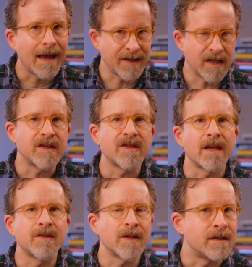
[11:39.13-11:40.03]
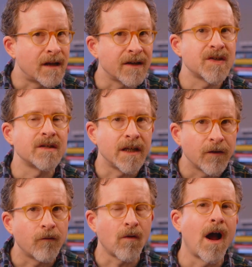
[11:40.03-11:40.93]
as he says, doesn't
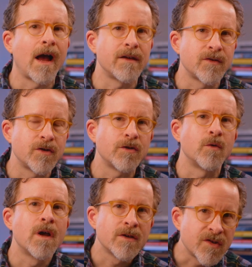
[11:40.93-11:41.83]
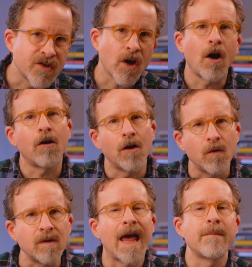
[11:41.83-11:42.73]
give rise to sorrow,
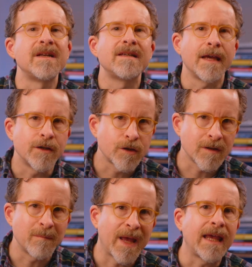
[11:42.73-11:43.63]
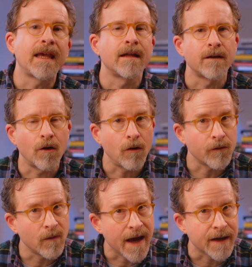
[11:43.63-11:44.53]
lamentation, pain, and all the
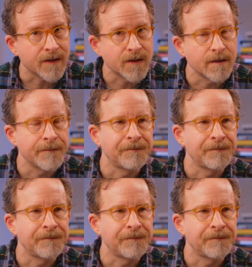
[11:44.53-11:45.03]
rest.